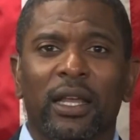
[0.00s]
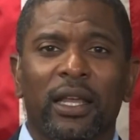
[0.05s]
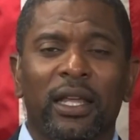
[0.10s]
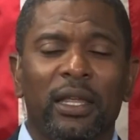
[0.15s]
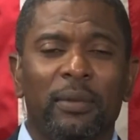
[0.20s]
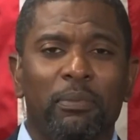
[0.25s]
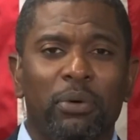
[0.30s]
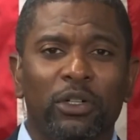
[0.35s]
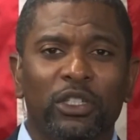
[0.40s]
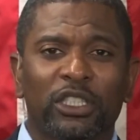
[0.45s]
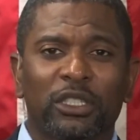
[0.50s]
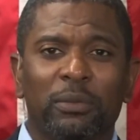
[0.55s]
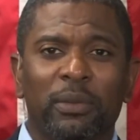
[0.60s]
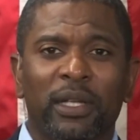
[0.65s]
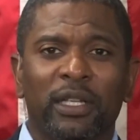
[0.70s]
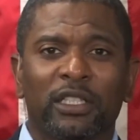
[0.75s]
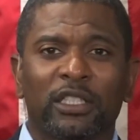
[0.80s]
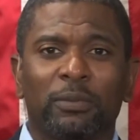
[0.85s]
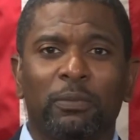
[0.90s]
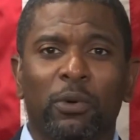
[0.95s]
He pushed
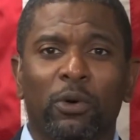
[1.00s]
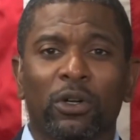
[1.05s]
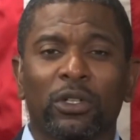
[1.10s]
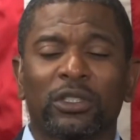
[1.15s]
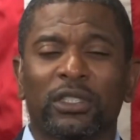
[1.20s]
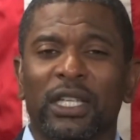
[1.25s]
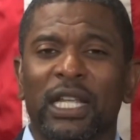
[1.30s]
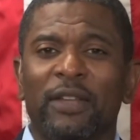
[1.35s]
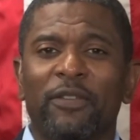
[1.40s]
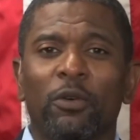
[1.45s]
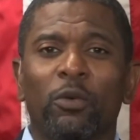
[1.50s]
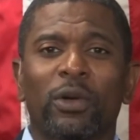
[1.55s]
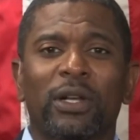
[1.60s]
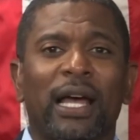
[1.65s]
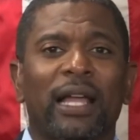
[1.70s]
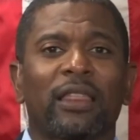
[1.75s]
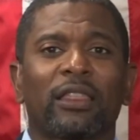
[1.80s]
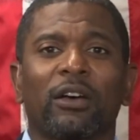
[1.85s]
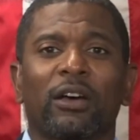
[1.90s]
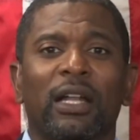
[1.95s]
me in sports. Even when
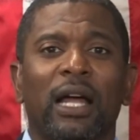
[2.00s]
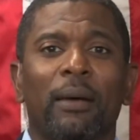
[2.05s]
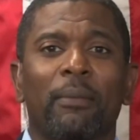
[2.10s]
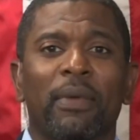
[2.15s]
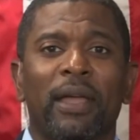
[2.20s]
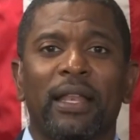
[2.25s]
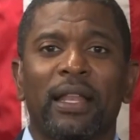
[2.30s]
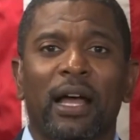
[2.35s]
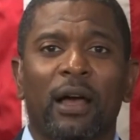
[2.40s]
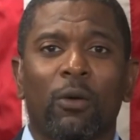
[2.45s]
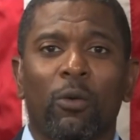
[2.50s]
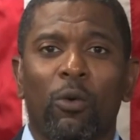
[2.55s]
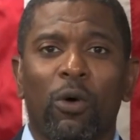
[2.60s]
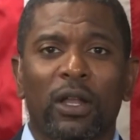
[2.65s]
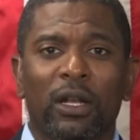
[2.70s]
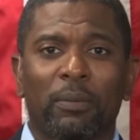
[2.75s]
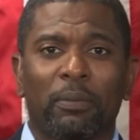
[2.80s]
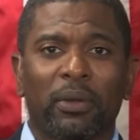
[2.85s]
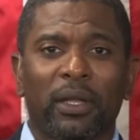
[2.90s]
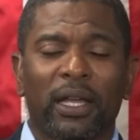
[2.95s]
I thought I may not
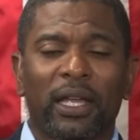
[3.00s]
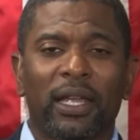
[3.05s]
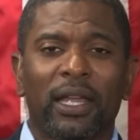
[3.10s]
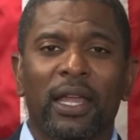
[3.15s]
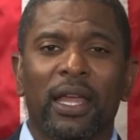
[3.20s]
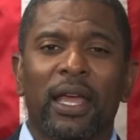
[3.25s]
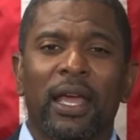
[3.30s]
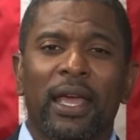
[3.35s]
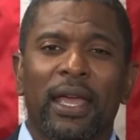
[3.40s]
want to play,